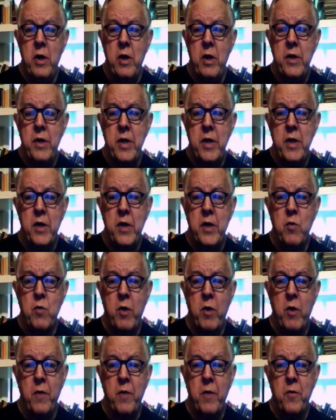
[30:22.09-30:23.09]
10,
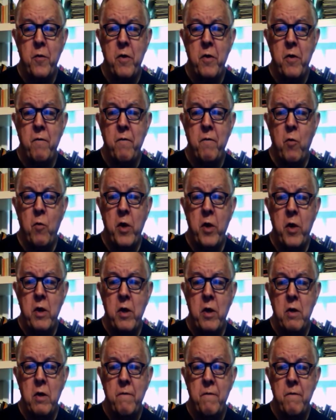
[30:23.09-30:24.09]
20, 30, 40,
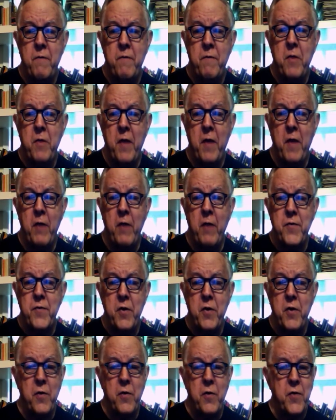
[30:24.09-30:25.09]
50,000
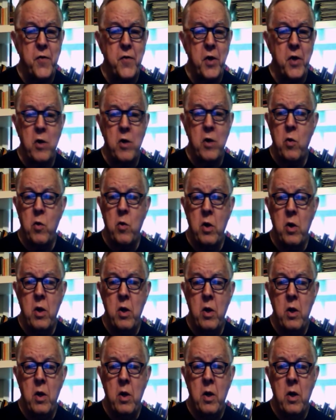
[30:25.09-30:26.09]
years ago
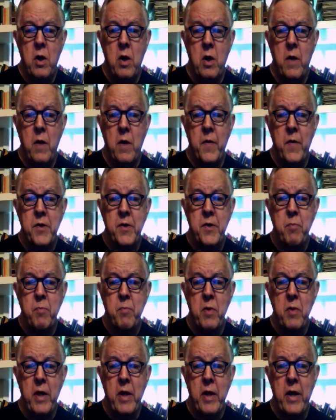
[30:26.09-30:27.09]
on this
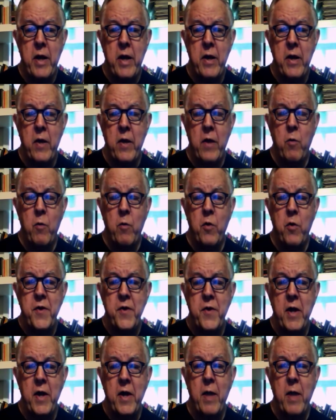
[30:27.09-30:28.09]
planet. In other words,
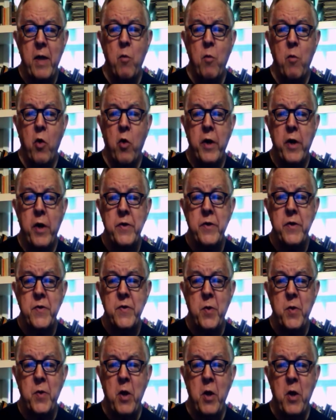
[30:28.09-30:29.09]
Elaine Morgan's
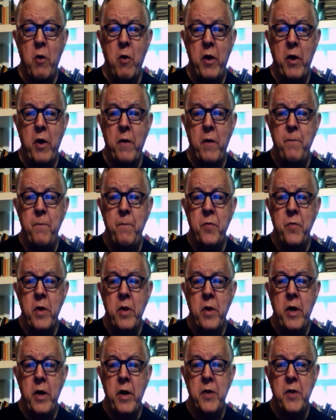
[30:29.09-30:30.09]
theory
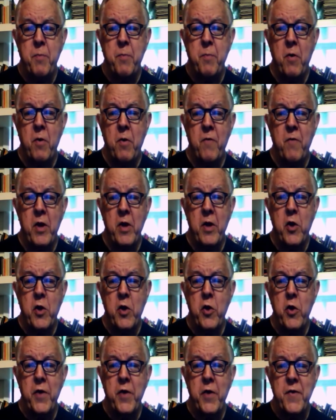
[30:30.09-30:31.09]
is perfectly
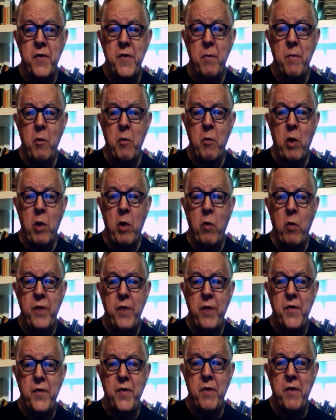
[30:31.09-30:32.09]
good. It simply requires
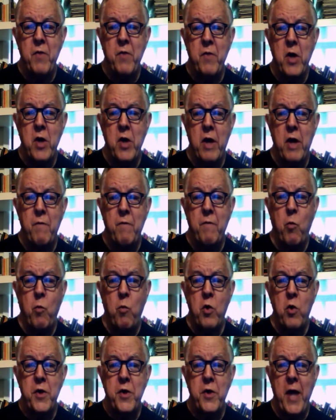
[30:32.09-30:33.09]
a different kind of a
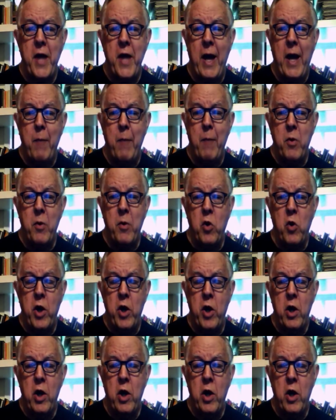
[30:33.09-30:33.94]
world to happen on.